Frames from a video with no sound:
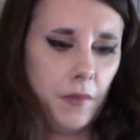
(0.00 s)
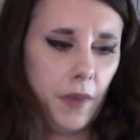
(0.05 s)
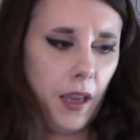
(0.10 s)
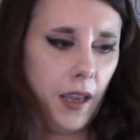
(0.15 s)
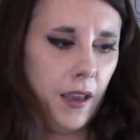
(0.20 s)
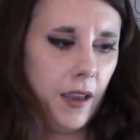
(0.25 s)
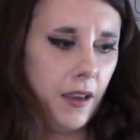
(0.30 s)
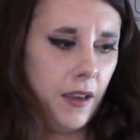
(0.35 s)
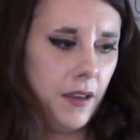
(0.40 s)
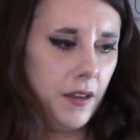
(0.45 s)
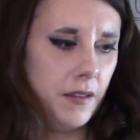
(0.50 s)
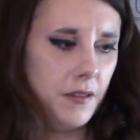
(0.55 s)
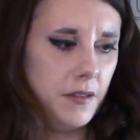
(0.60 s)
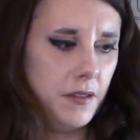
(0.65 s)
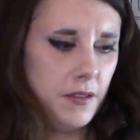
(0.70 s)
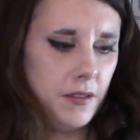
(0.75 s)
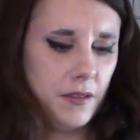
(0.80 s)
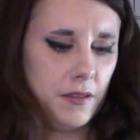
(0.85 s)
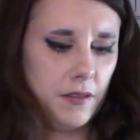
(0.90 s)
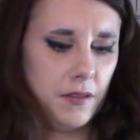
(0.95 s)

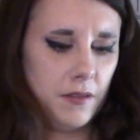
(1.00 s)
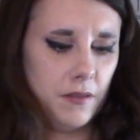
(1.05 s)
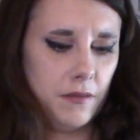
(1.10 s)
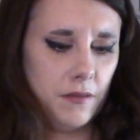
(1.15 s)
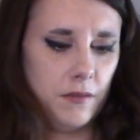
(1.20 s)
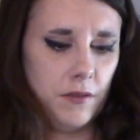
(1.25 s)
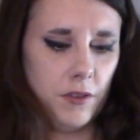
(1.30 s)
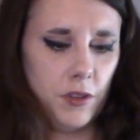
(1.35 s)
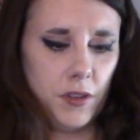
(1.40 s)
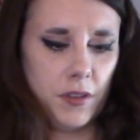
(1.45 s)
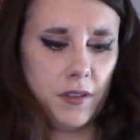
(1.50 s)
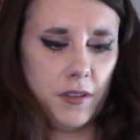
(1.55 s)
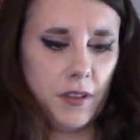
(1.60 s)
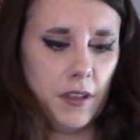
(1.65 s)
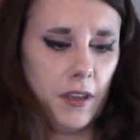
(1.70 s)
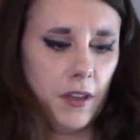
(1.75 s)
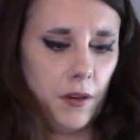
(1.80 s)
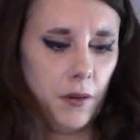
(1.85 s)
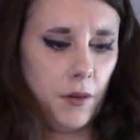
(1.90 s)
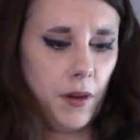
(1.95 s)
and just,
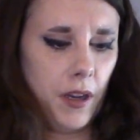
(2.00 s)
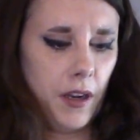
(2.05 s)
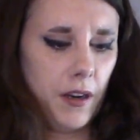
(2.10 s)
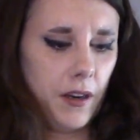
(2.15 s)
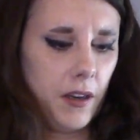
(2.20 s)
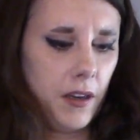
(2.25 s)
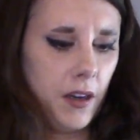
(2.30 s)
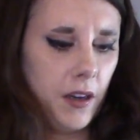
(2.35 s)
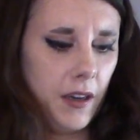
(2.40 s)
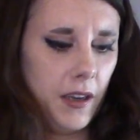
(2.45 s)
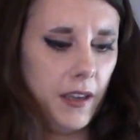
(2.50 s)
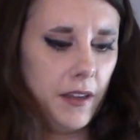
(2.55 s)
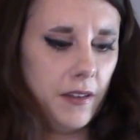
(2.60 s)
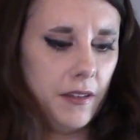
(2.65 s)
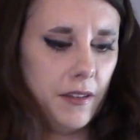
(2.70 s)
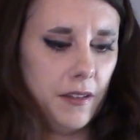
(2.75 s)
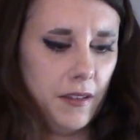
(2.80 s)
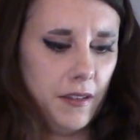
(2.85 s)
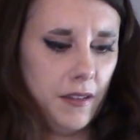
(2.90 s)
you know, kind of cut